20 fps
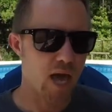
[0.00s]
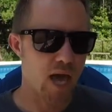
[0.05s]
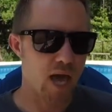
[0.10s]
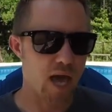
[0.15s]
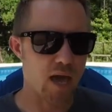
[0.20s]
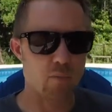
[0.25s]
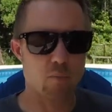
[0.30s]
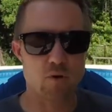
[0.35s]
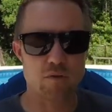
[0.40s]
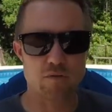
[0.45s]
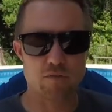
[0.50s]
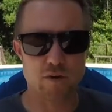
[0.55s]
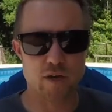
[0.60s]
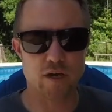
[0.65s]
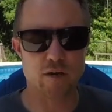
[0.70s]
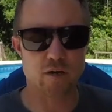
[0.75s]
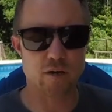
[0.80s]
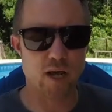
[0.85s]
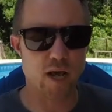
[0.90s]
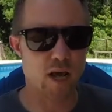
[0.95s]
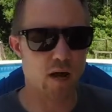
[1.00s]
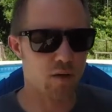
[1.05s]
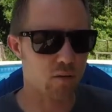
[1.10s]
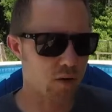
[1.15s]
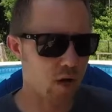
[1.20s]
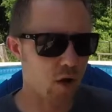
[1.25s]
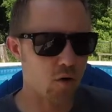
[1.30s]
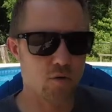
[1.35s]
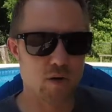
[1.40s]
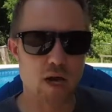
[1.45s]
and we figured out
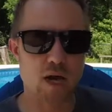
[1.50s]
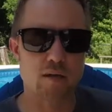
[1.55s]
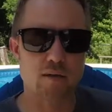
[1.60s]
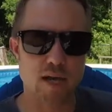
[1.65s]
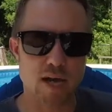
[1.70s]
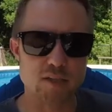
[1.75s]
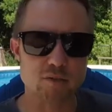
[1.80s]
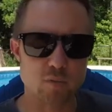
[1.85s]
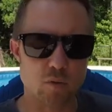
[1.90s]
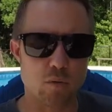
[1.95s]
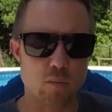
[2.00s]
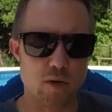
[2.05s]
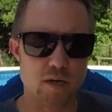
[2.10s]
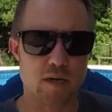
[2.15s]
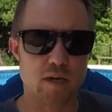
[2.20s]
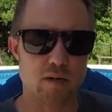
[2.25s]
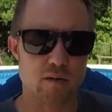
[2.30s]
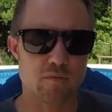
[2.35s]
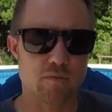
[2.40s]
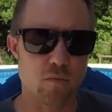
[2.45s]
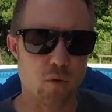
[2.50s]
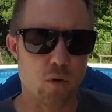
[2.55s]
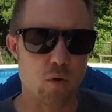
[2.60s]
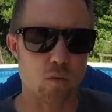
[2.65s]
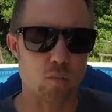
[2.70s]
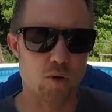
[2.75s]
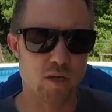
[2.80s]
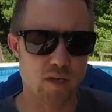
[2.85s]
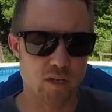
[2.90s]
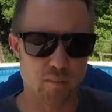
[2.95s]
okay that's what we can
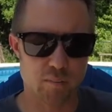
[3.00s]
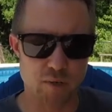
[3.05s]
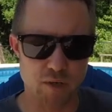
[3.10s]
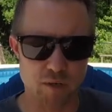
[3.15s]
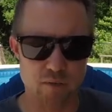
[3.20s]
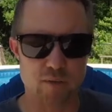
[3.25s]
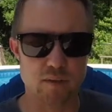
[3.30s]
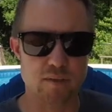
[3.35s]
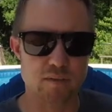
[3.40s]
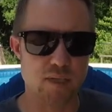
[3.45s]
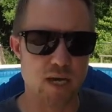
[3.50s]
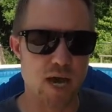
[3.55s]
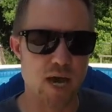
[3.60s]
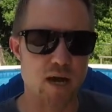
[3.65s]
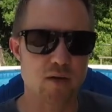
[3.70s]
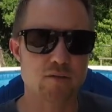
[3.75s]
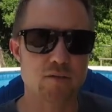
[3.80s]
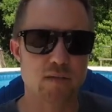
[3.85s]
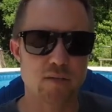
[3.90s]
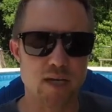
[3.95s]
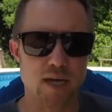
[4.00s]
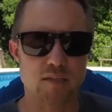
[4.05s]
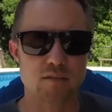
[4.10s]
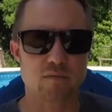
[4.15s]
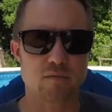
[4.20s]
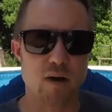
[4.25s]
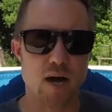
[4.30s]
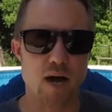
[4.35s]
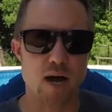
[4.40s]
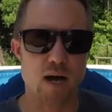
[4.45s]
afford we can build this house and that's
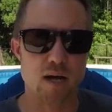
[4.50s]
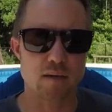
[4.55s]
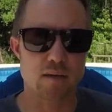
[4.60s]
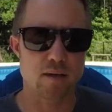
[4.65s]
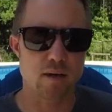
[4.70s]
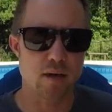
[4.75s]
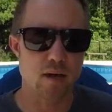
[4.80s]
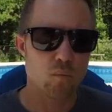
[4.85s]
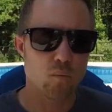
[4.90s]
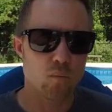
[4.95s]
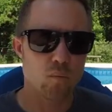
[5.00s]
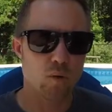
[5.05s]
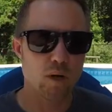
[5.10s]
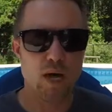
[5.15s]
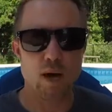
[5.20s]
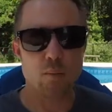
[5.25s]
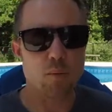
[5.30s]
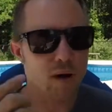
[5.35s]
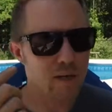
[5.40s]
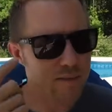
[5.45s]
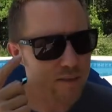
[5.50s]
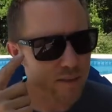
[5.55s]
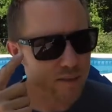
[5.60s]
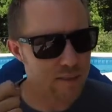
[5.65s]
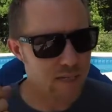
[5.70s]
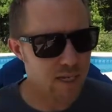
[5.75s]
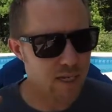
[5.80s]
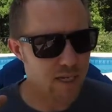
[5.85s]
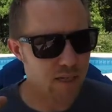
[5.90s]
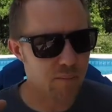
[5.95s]
fine well i wasn't
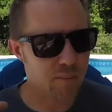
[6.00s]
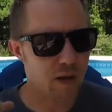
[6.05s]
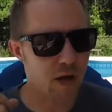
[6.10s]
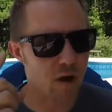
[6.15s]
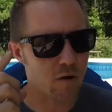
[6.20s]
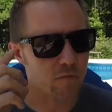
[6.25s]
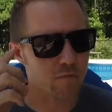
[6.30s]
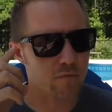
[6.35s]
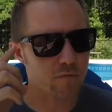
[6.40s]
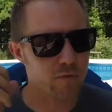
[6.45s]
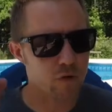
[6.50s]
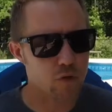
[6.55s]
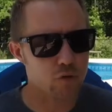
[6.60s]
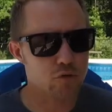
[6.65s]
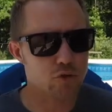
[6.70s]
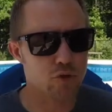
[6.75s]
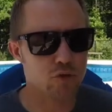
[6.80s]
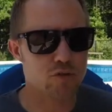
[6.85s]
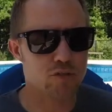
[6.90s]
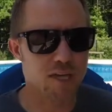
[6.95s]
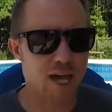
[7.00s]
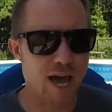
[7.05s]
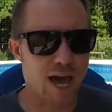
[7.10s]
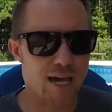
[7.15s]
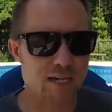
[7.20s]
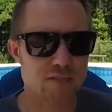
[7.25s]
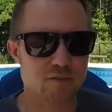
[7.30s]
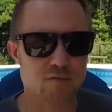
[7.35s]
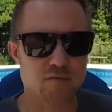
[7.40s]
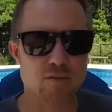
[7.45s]
thinking about future
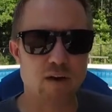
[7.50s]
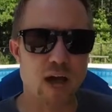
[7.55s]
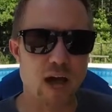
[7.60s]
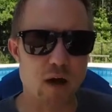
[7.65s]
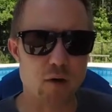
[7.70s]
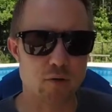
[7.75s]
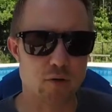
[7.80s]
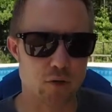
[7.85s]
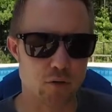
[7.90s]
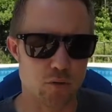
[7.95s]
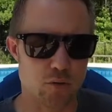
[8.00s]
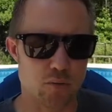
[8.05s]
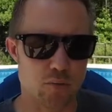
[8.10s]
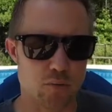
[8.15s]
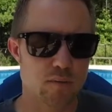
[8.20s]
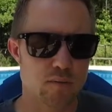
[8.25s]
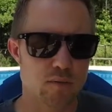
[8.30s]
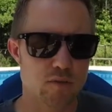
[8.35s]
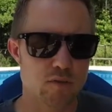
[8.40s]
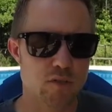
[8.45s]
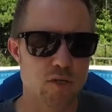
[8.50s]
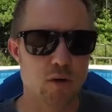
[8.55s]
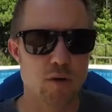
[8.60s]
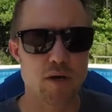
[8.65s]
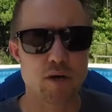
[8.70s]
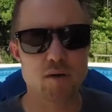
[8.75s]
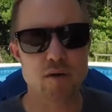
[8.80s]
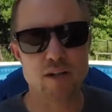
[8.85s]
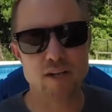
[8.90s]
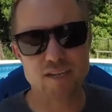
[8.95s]
tax value so
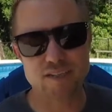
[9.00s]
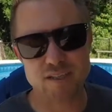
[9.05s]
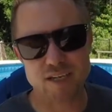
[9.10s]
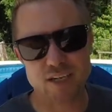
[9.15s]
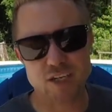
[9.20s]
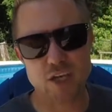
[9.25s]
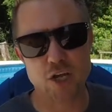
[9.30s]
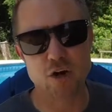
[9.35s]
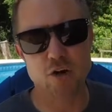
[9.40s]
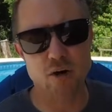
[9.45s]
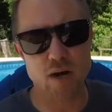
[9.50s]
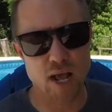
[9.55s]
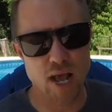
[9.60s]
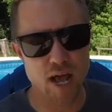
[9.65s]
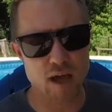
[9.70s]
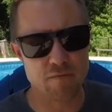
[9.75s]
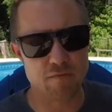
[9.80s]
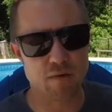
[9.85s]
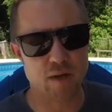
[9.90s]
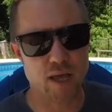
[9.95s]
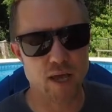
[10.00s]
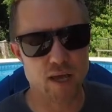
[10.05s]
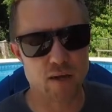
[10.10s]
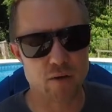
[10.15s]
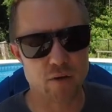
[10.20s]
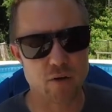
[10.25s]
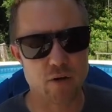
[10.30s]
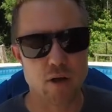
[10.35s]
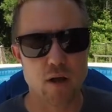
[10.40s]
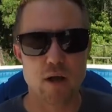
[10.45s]
here it is a year and a half
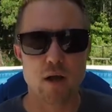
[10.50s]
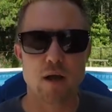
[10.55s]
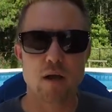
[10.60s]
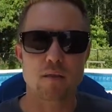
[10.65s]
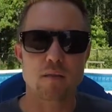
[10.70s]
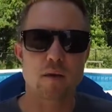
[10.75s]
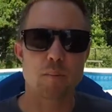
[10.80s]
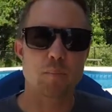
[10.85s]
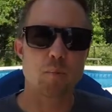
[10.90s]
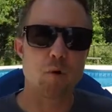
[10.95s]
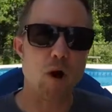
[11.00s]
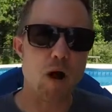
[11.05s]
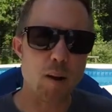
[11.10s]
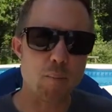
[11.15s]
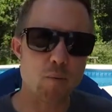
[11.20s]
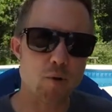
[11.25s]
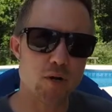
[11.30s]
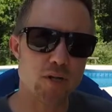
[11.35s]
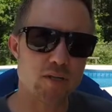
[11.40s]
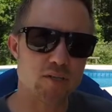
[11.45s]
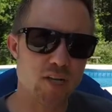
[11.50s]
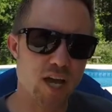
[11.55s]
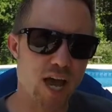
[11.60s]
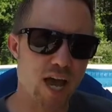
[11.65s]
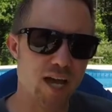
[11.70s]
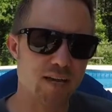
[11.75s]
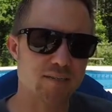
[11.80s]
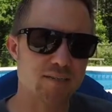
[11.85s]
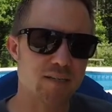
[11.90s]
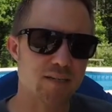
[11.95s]
later the property
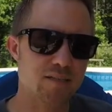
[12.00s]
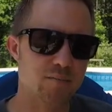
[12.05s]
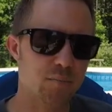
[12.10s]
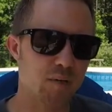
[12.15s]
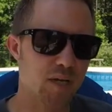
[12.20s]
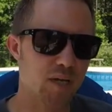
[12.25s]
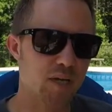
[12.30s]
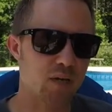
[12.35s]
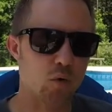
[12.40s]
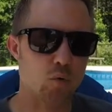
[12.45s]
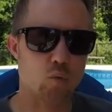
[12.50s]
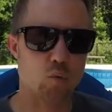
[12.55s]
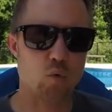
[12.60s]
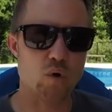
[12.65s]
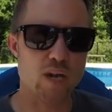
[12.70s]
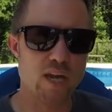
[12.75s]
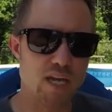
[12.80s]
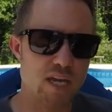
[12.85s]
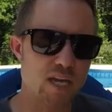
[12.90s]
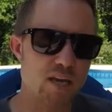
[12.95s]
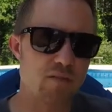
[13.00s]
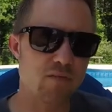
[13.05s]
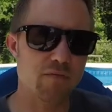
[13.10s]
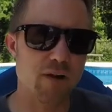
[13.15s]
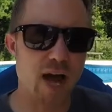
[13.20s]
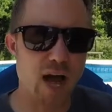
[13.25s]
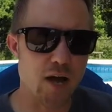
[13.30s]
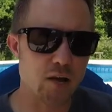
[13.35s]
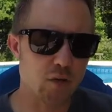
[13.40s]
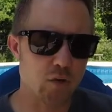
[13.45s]
tax has been
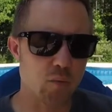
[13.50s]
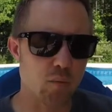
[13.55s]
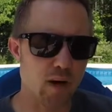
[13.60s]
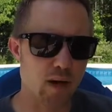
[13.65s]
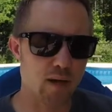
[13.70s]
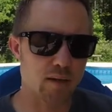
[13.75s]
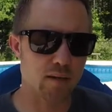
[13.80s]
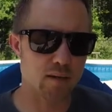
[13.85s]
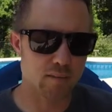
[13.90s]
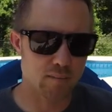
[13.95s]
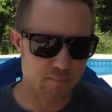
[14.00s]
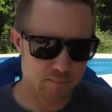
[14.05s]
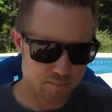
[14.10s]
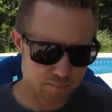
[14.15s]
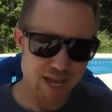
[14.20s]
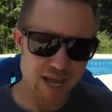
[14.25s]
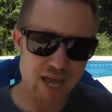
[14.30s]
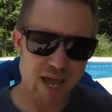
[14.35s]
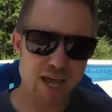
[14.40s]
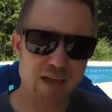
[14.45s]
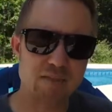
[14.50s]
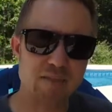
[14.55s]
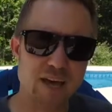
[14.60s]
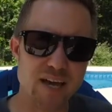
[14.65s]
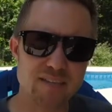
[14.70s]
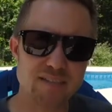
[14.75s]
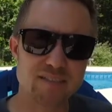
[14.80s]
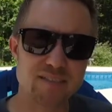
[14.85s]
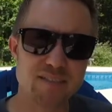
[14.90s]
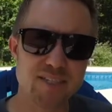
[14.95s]
reevaluated and
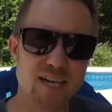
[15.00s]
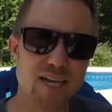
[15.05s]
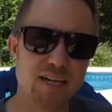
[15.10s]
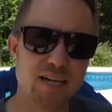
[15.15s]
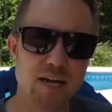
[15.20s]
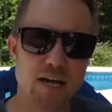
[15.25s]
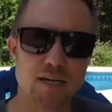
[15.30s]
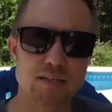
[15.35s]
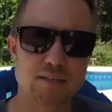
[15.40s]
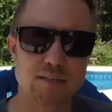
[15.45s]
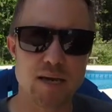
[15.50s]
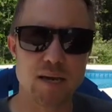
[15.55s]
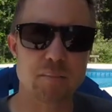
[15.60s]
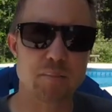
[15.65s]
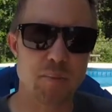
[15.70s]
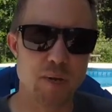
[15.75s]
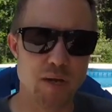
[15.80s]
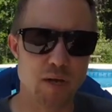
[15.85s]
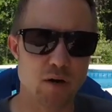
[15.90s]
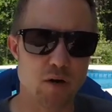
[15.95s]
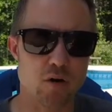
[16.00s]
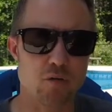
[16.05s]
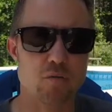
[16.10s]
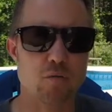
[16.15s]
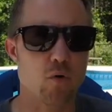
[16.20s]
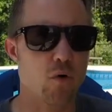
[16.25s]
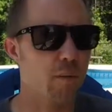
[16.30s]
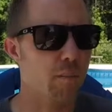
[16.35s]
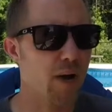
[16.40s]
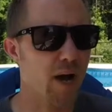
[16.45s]
they sent us a bill
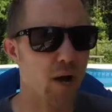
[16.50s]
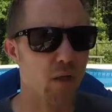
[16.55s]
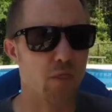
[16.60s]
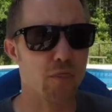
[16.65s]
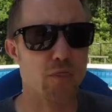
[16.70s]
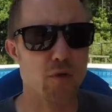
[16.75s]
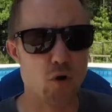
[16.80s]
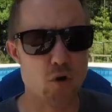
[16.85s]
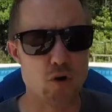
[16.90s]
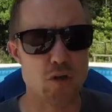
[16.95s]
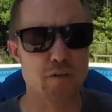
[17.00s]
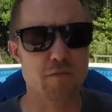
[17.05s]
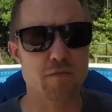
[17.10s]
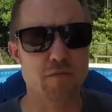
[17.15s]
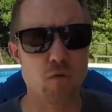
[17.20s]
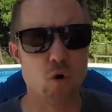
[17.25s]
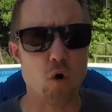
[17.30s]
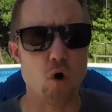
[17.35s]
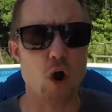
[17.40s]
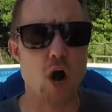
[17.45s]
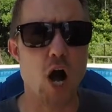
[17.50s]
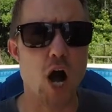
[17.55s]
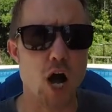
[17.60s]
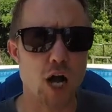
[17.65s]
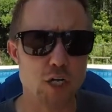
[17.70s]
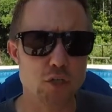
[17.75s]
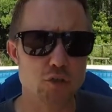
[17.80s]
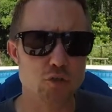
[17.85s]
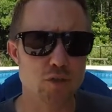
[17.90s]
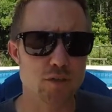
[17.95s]
for about
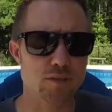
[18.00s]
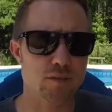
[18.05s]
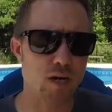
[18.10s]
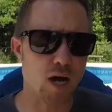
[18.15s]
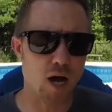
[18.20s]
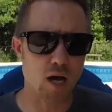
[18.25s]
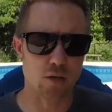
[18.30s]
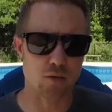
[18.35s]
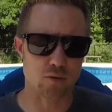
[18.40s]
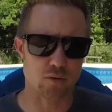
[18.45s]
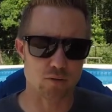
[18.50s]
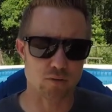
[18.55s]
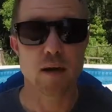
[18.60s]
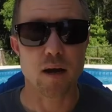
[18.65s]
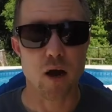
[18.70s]
$3,400.